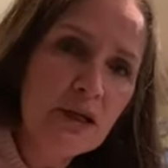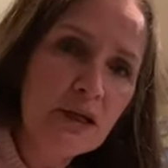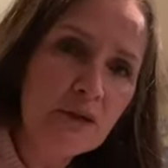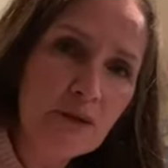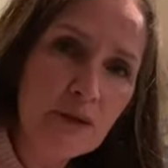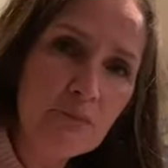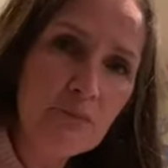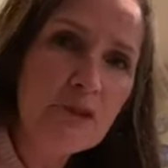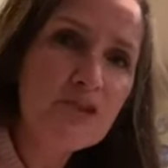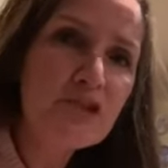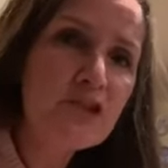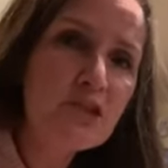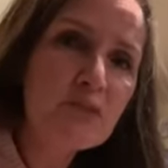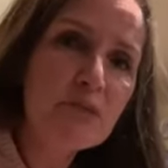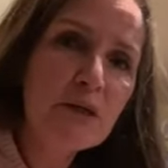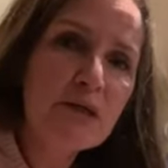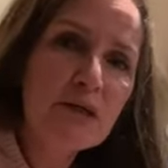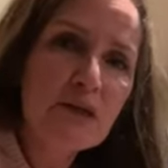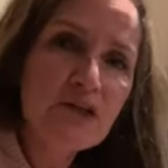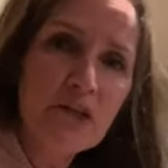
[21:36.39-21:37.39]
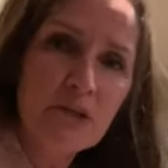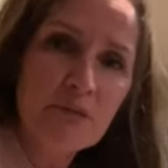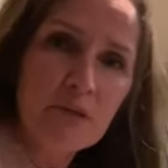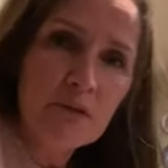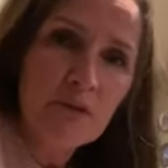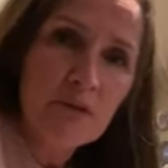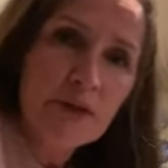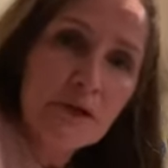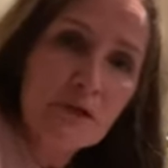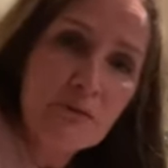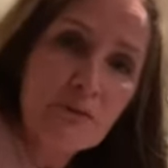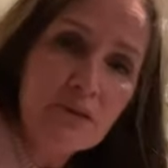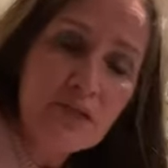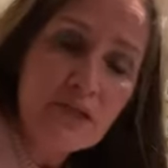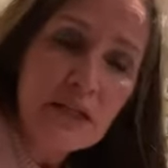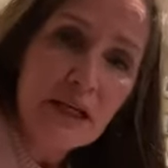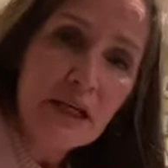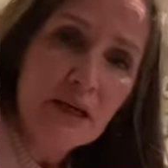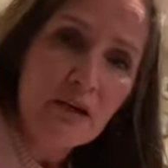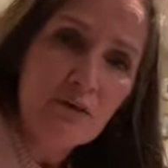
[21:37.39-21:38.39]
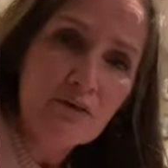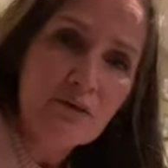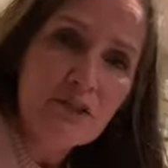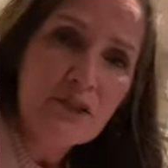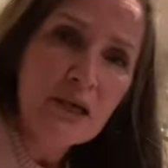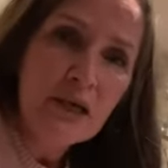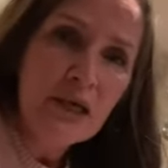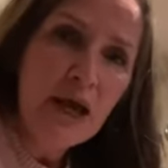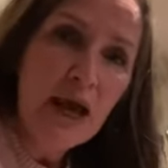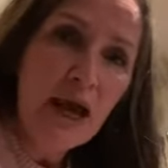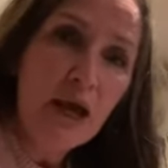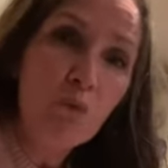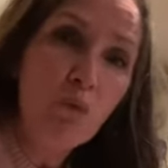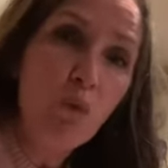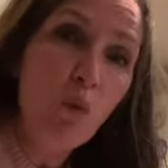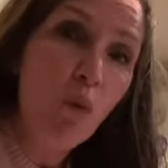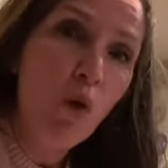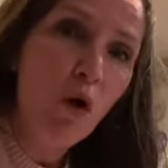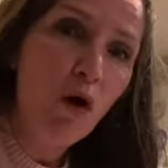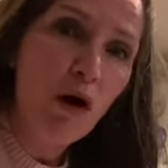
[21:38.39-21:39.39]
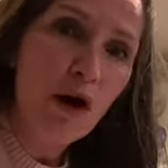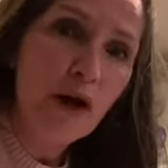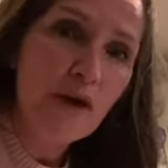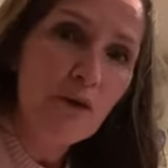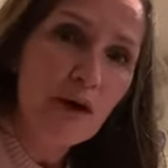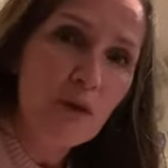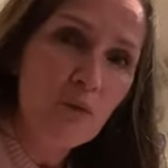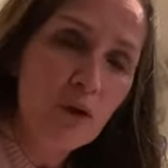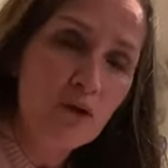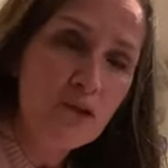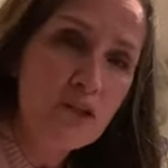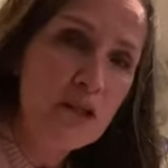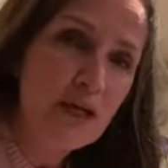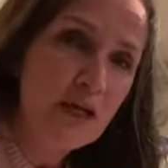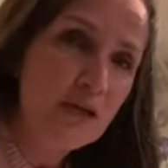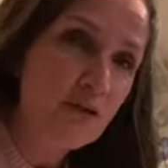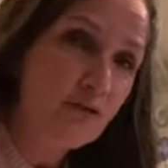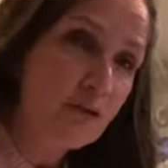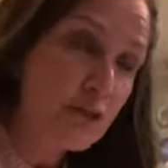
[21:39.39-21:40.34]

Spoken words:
and they message me, they tell me about themselves and why they want to gather.